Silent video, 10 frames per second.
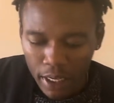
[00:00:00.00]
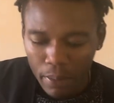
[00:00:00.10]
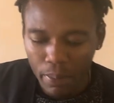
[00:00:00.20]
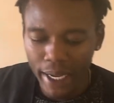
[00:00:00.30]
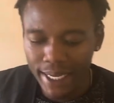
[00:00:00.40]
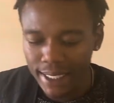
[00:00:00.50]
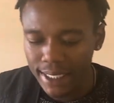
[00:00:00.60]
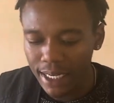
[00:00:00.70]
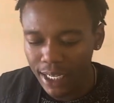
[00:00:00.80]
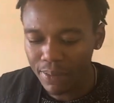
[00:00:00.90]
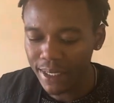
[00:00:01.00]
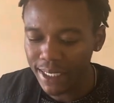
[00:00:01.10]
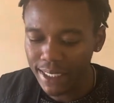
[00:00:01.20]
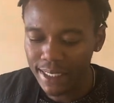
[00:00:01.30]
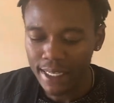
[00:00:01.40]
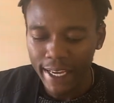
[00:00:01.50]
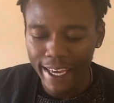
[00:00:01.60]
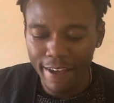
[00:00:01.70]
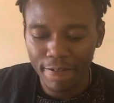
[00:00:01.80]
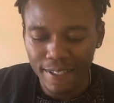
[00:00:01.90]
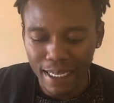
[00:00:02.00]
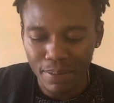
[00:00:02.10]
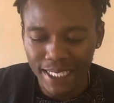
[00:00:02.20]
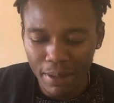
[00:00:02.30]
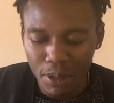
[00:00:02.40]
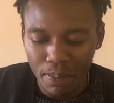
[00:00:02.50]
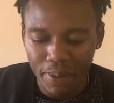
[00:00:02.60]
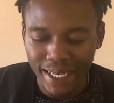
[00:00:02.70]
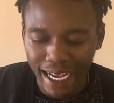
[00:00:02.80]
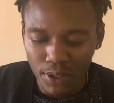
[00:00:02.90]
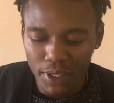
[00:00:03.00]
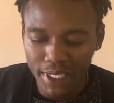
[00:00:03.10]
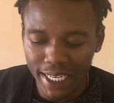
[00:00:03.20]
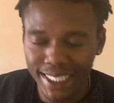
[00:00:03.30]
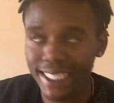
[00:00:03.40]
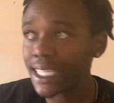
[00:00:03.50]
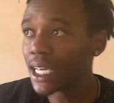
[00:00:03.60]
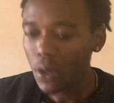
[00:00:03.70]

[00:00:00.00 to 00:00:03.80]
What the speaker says: by India companies have sometimes been associated